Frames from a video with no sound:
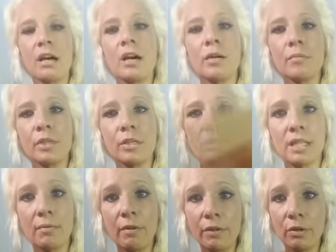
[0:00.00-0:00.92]
Um,
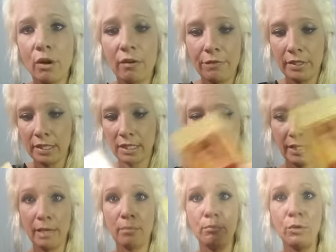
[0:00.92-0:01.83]
some of you are
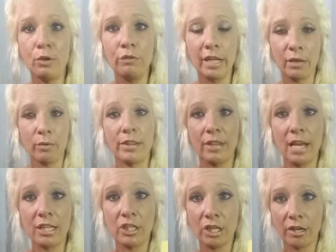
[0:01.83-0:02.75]
physically moving with
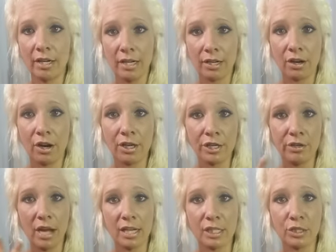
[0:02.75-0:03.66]
that chariot card. You
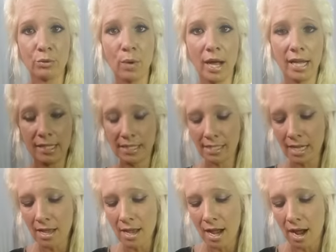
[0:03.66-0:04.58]
got it twice.
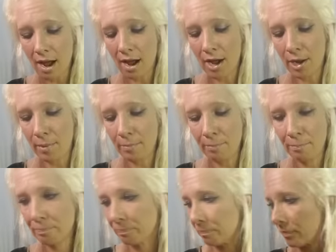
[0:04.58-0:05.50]
Um,
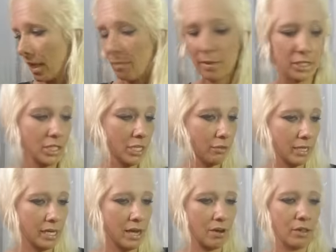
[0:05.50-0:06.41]
I'm actually going
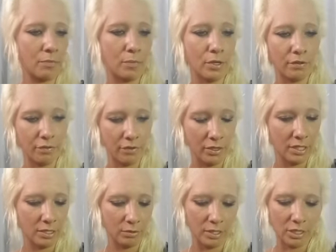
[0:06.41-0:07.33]
to read it out of the book for
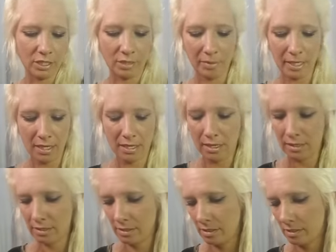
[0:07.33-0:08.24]
this one just
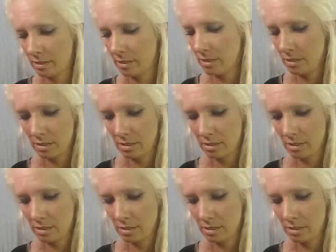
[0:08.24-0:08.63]
because...